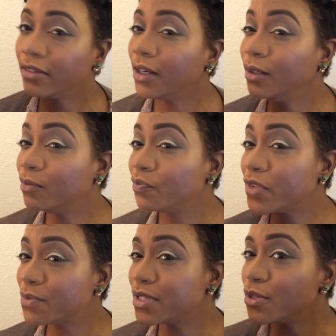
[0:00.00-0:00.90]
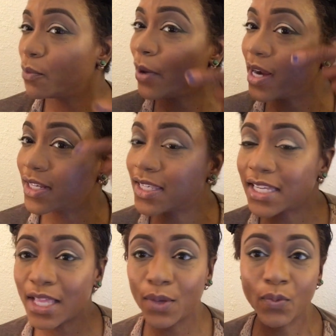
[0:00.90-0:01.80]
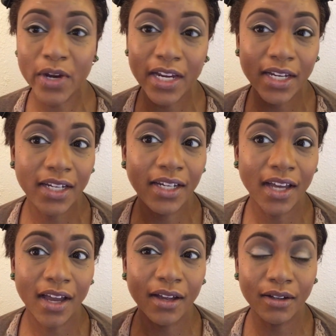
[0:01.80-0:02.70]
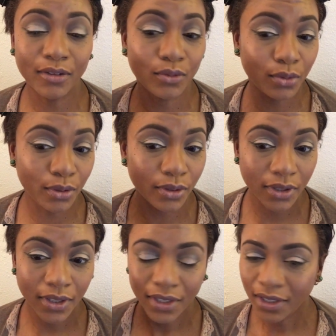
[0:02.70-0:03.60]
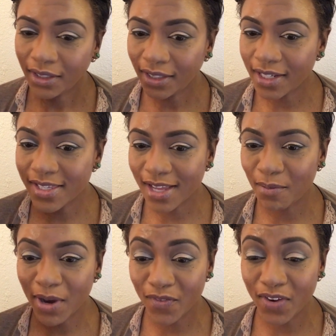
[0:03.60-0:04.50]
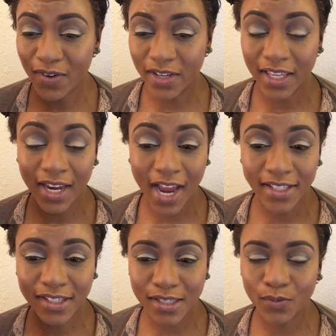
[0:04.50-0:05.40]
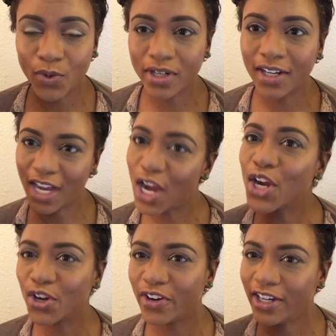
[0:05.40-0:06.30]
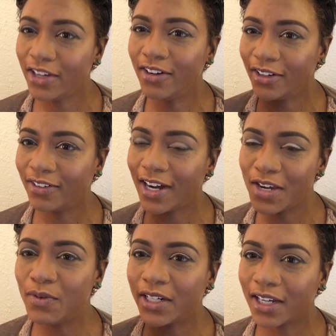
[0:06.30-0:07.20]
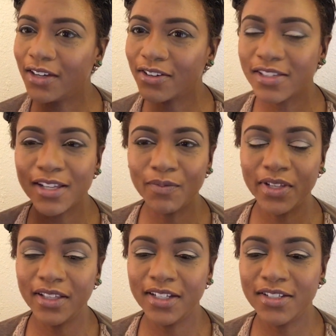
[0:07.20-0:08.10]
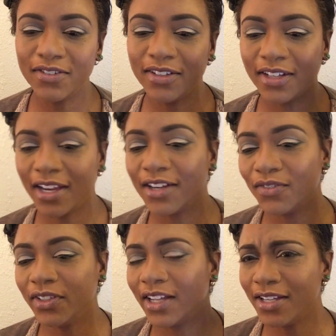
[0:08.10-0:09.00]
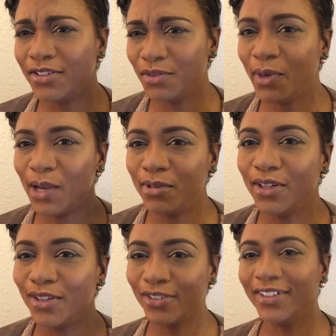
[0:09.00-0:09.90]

Um, I'm still practicing the wing. Um, woo, that is not my favorite thing. I just want to conquer it. You know how you want to conquer something that you kind of feel like you should be able to do.